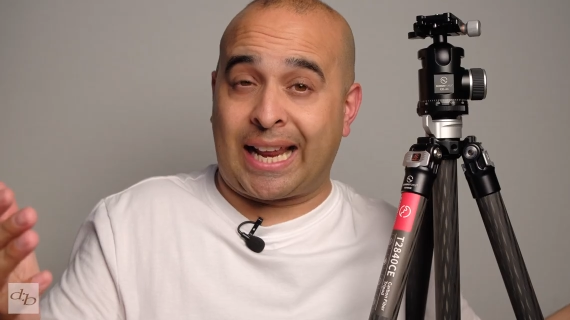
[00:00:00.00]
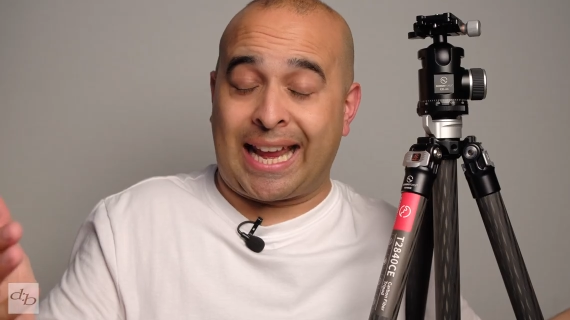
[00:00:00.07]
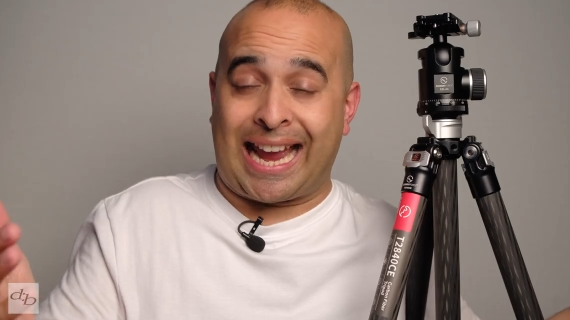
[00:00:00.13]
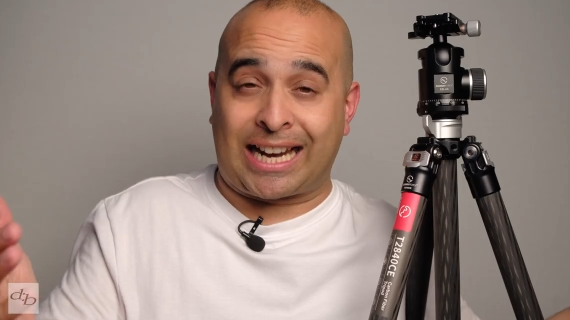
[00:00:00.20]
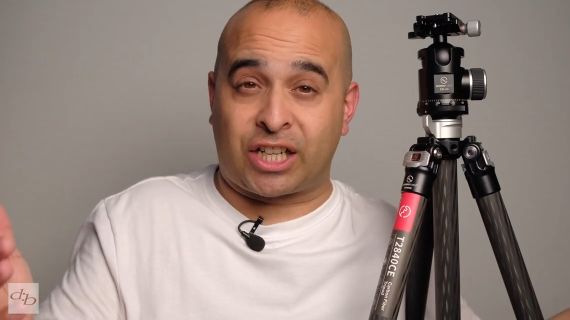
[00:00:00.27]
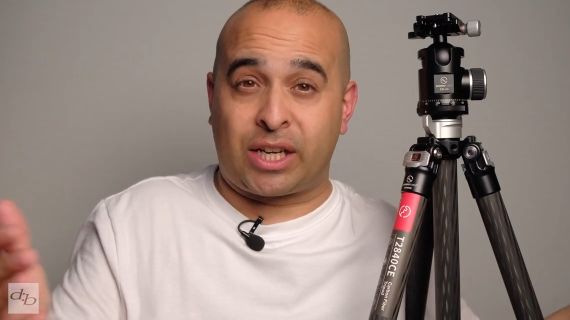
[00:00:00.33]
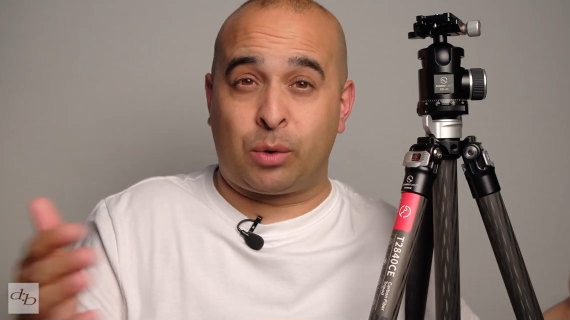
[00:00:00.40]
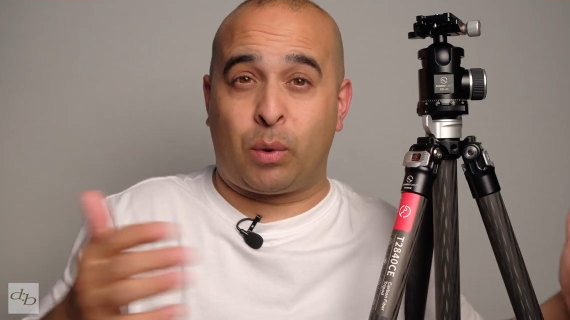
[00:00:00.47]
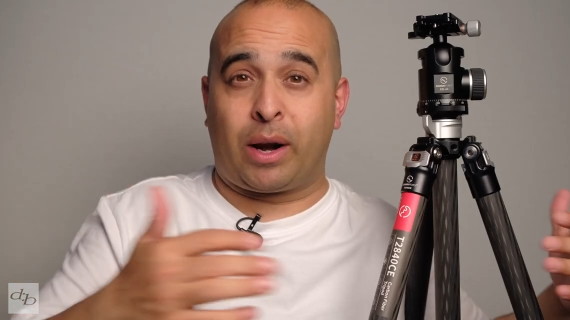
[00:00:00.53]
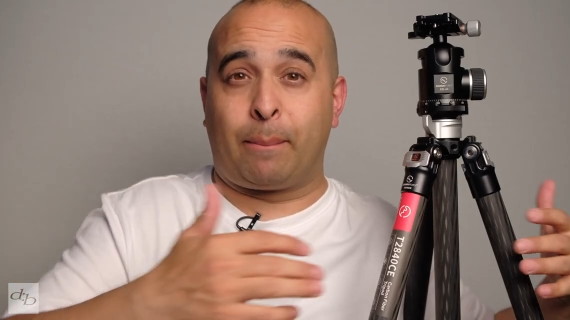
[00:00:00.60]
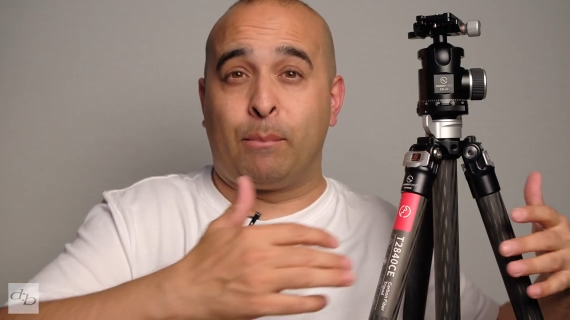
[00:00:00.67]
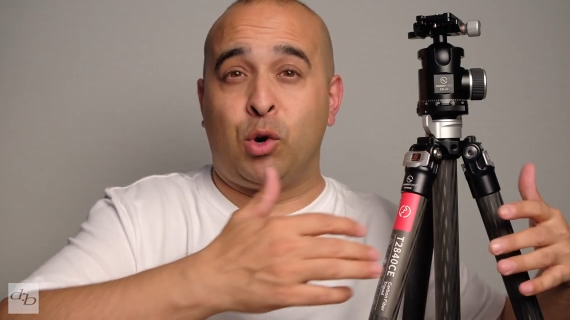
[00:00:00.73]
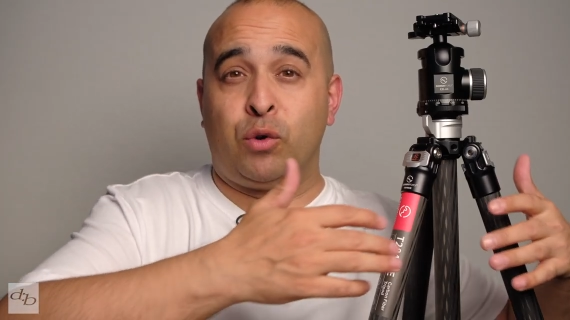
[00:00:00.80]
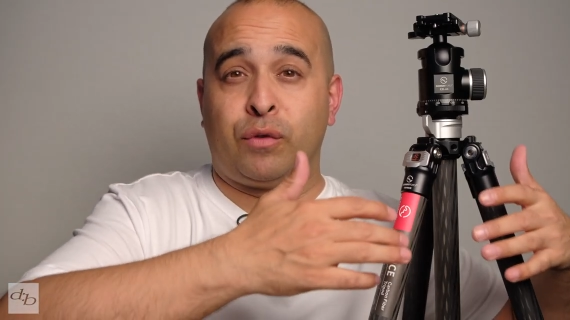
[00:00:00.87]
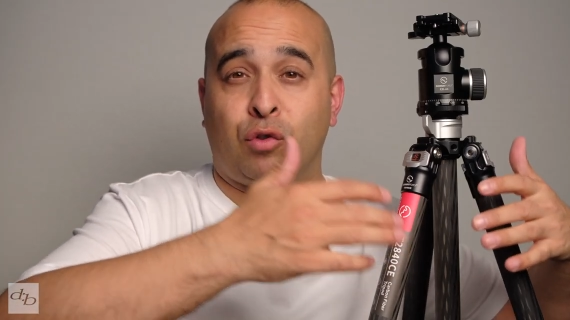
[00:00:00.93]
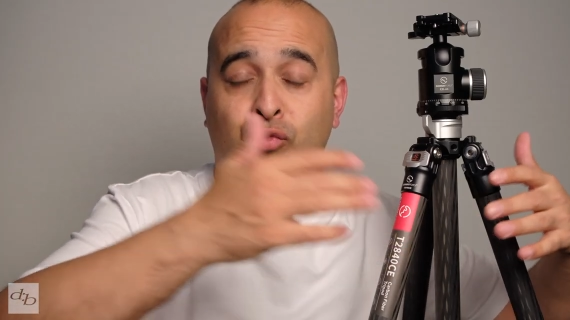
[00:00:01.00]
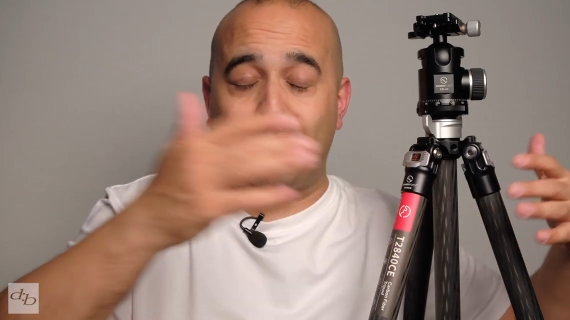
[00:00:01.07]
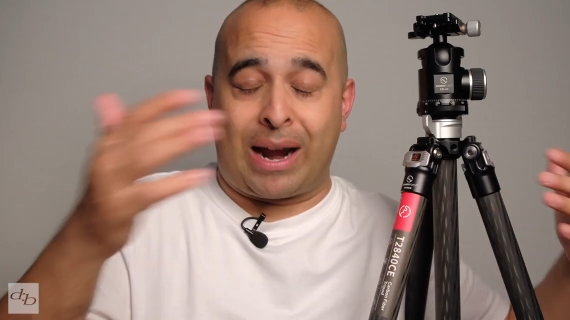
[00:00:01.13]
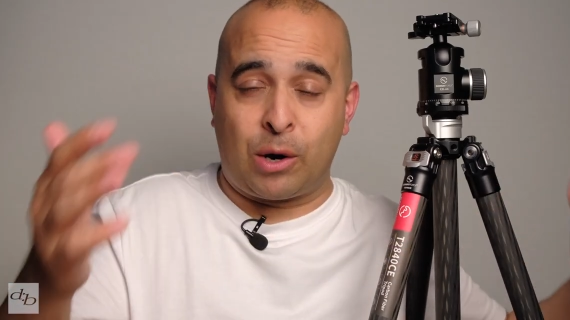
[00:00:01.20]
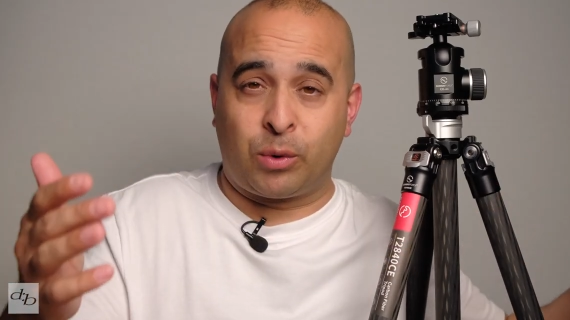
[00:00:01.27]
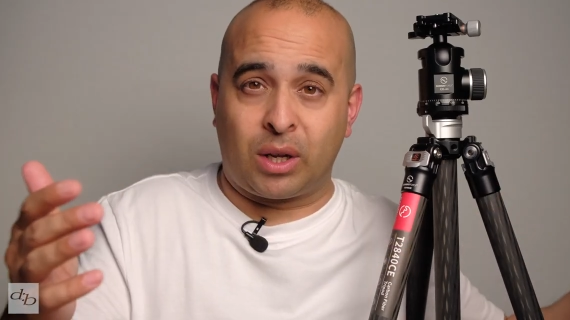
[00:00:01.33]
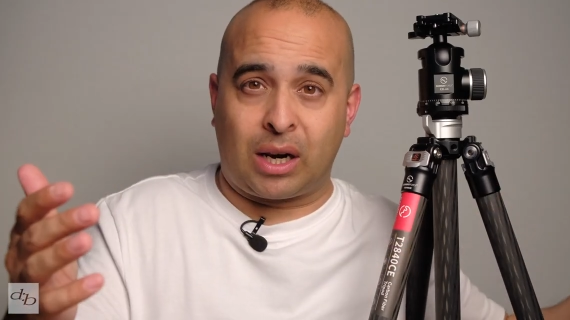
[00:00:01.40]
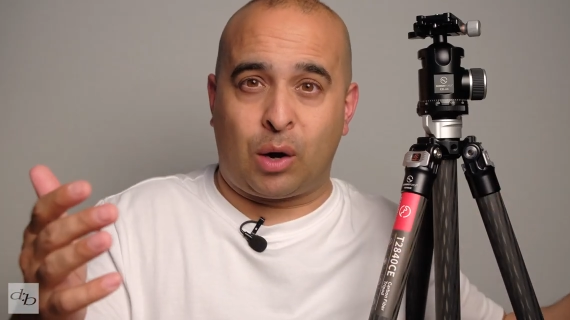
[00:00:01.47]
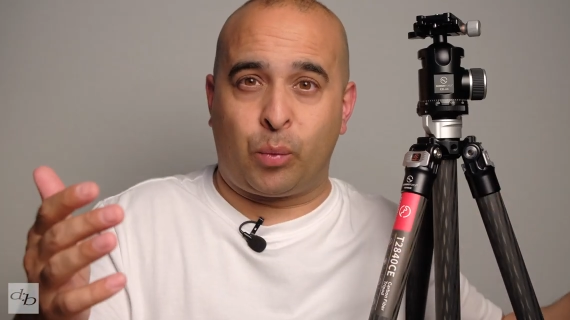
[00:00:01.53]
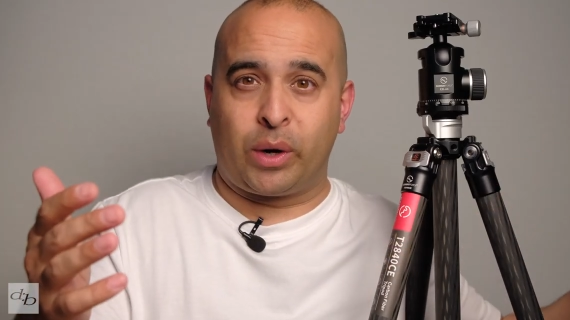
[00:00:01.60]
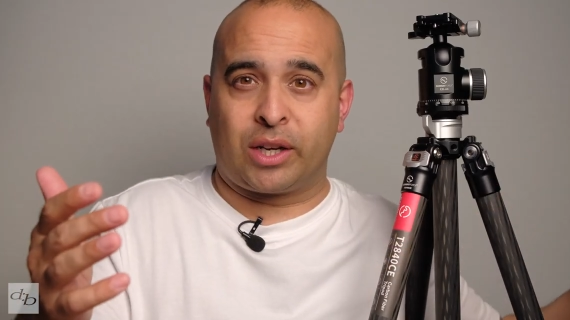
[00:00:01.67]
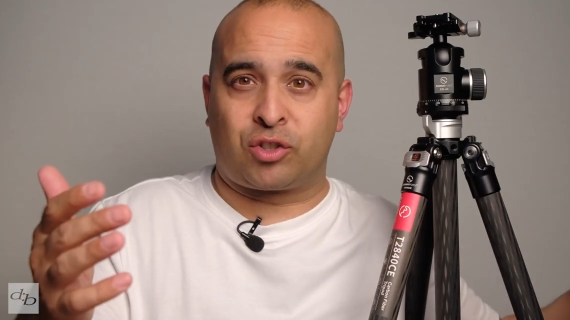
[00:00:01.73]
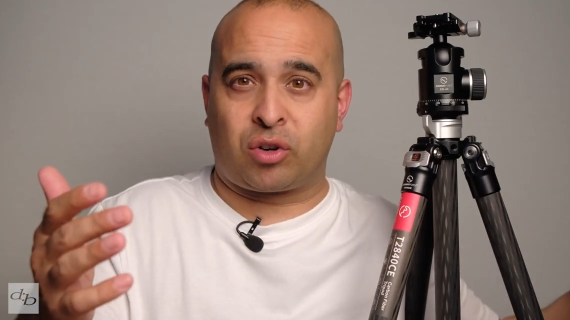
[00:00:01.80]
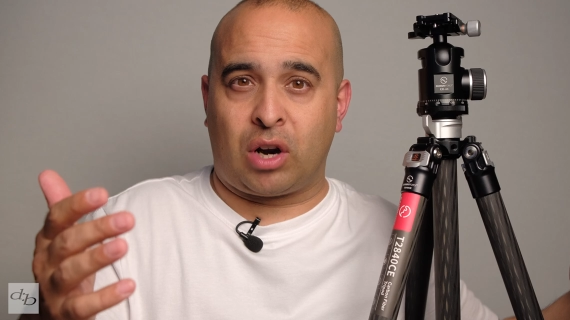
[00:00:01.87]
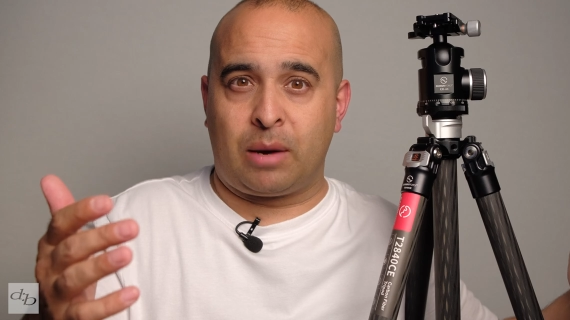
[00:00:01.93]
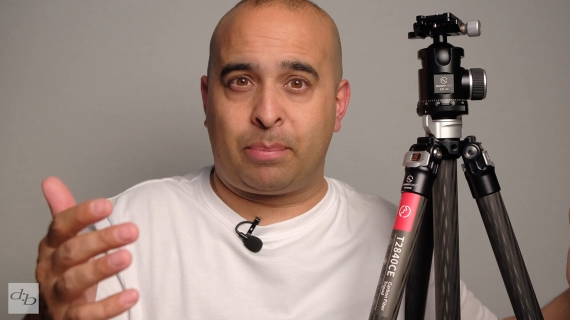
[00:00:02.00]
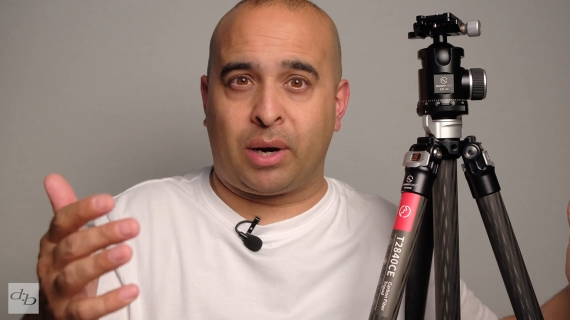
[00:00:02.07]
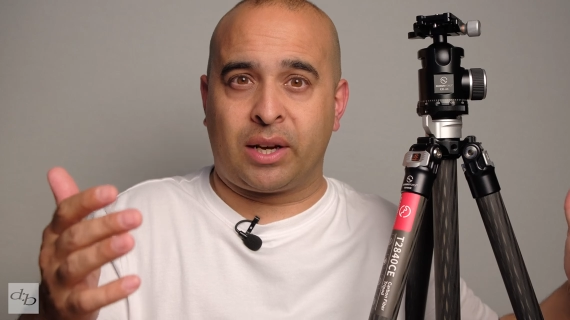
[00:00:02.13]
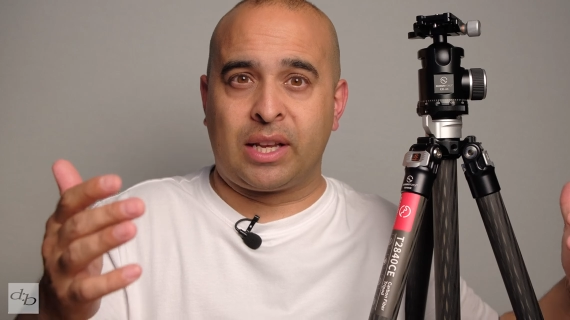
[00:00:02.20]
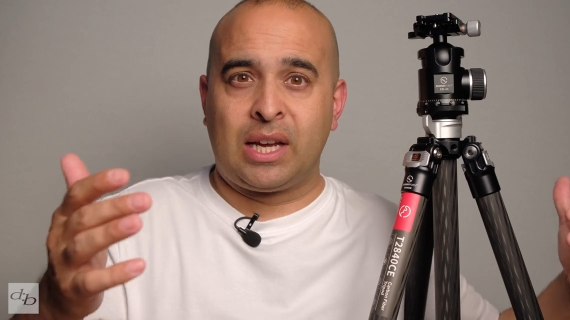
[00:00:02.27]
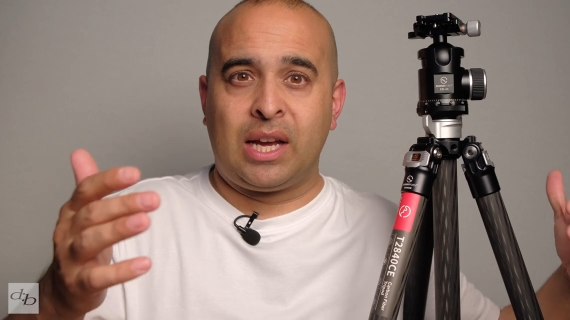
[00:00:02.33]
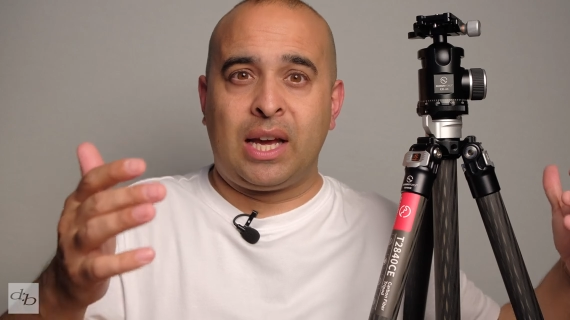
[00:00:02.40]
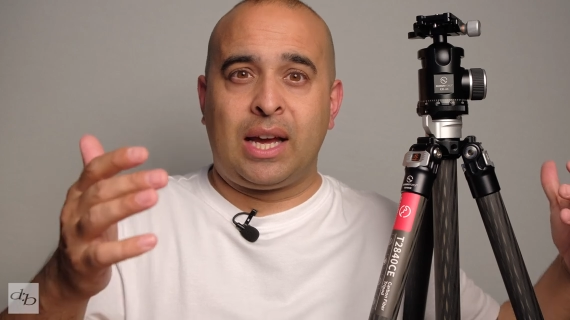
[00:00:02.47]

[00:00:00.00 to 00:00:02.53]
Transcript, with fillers: I actually want to move around a lot with a tripod.